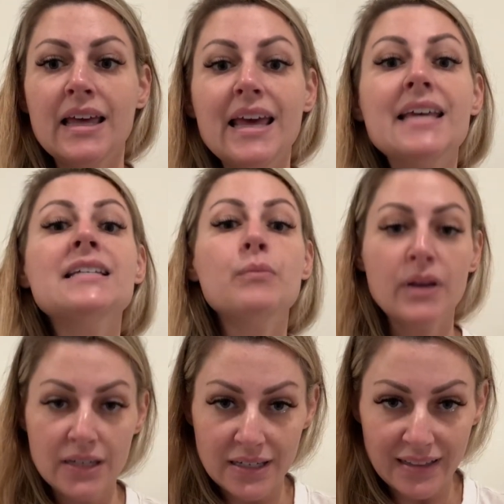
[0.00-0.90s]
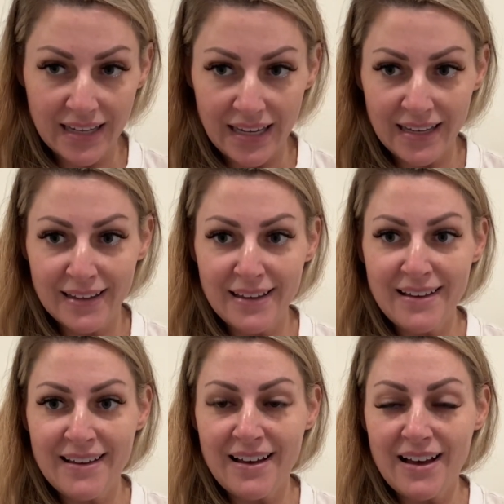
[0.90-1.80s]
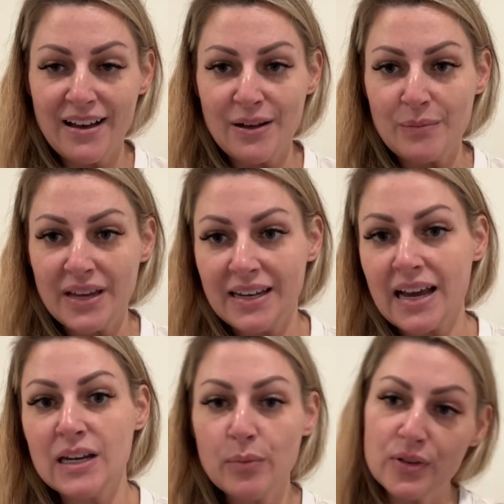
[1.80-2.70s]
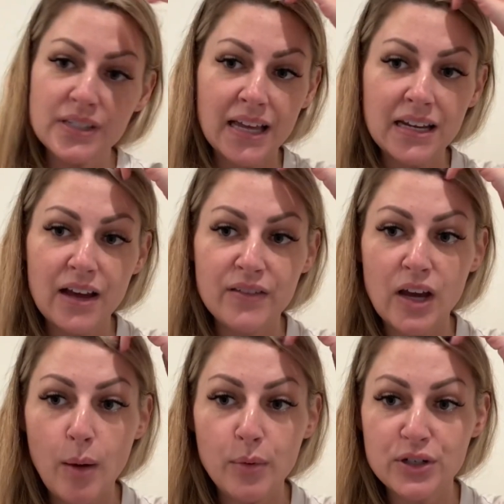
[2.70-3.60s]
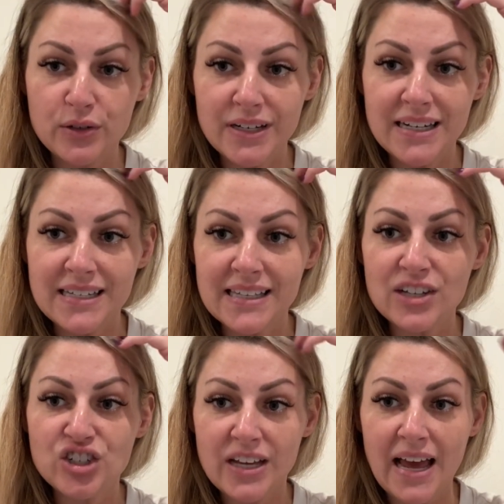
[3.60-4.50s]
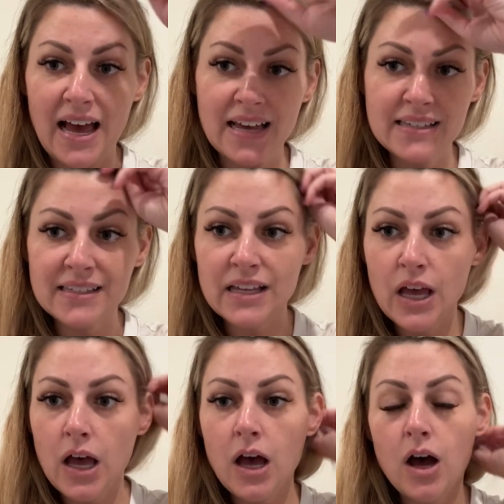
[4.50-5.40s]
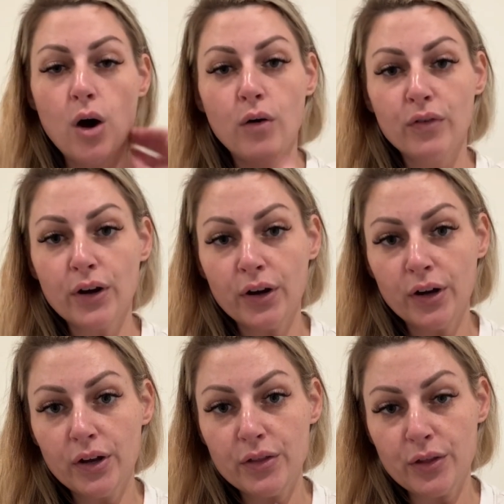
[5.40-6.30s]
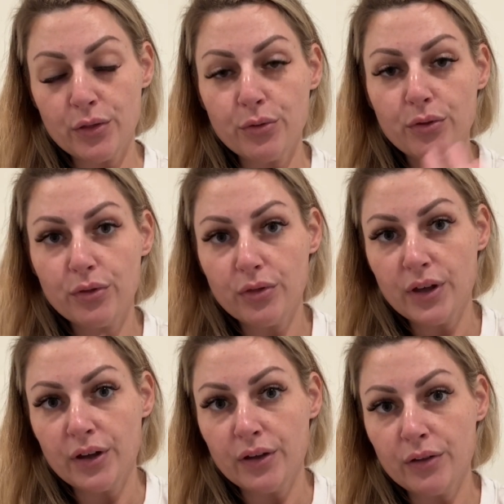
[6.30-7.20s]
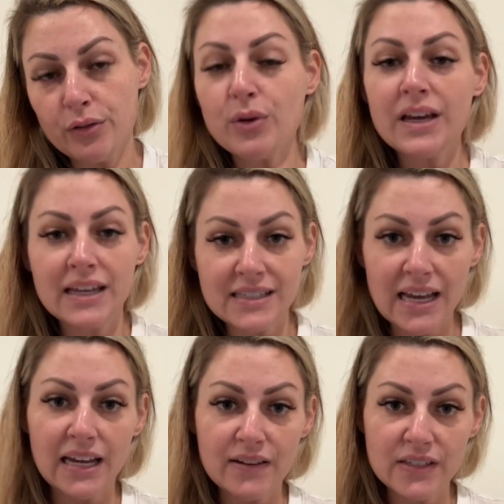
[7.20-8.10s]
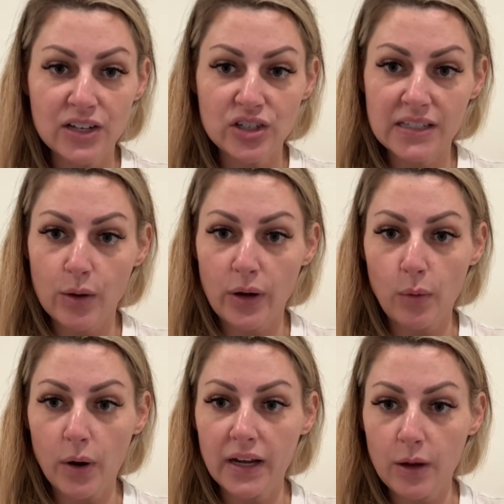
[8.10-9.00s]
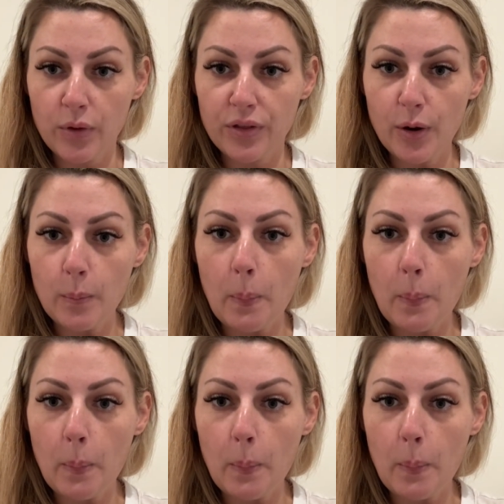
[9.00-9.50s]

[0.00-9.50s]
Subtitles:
independently in 90% of the opportunities that she has over the 3 consecutive sessions that we are working with her.